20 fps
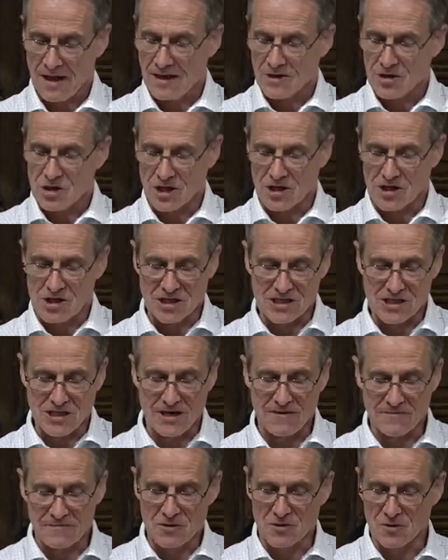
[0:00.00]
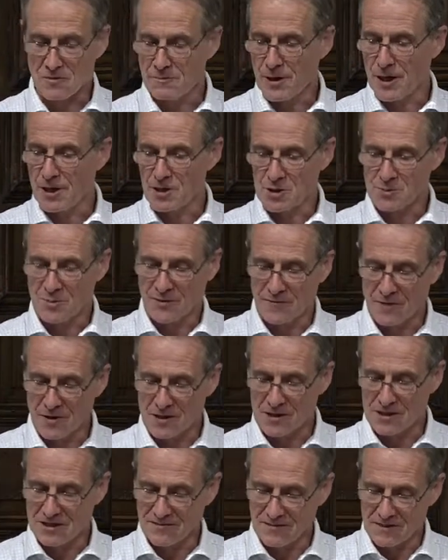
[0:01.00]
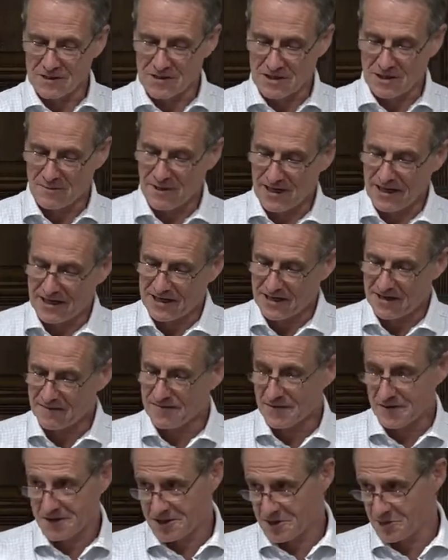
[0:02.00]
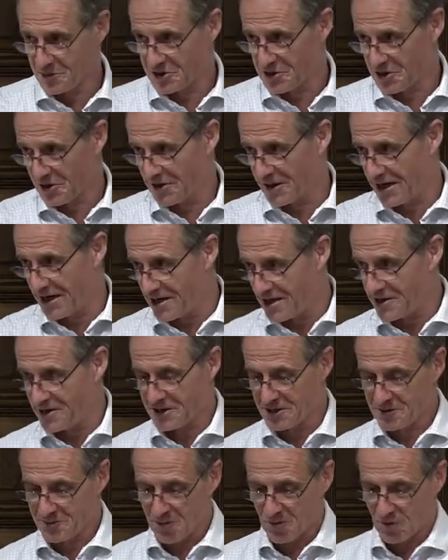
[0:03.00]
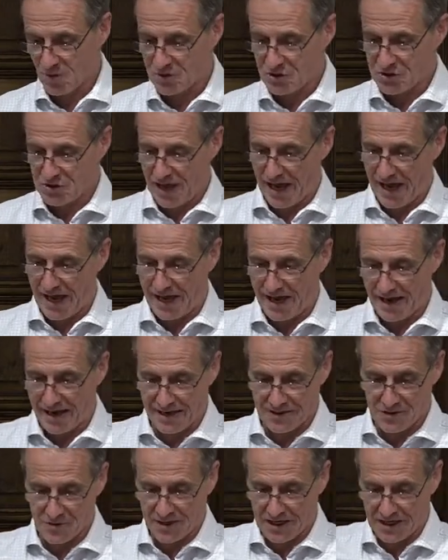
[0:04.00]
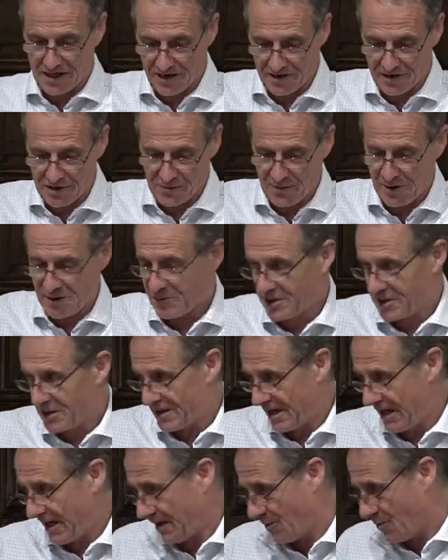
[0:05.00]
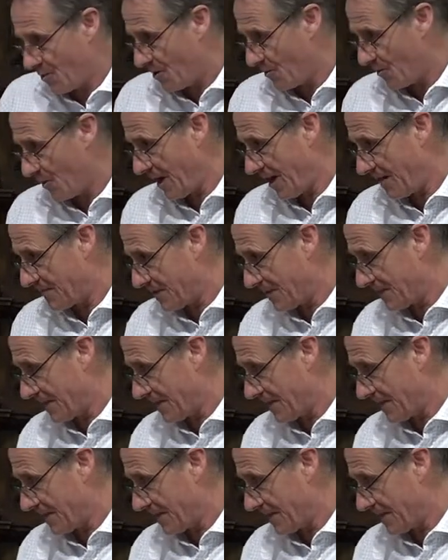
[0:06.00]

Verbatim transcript: Churches love to post provocative and stimulating advertisements on their notice boards uh, to encourage people to take what we have to